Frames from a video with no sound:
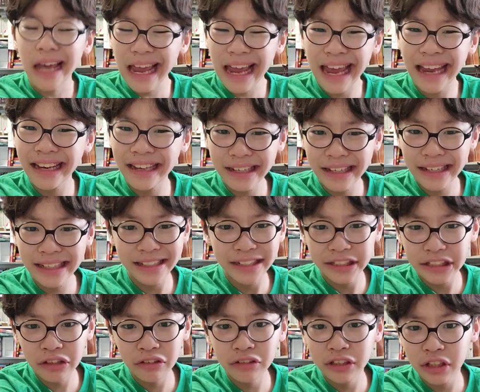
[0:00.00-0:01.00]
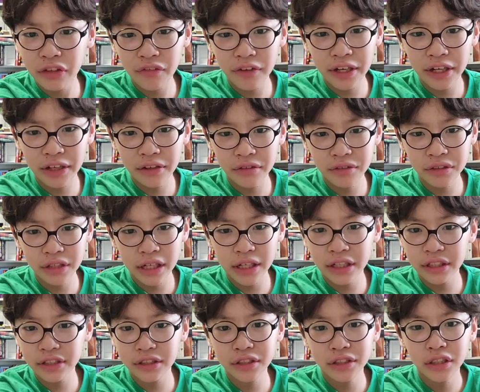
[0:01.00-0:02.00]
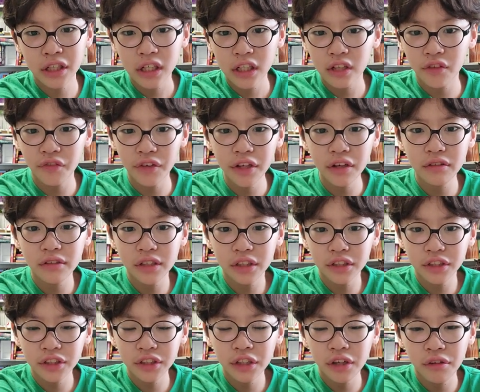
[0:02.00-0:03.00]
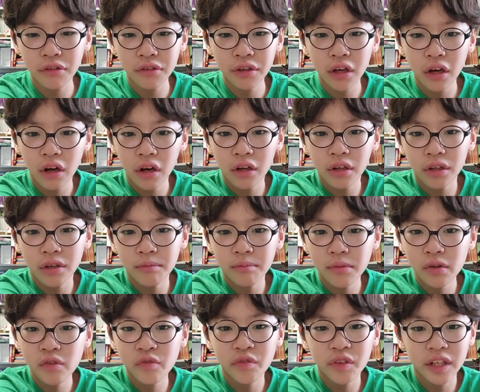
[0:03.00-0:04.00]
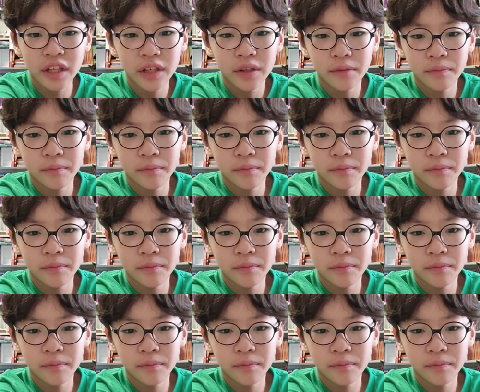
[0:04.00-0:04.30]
And he shows the videos. And the videos are shown on the movie.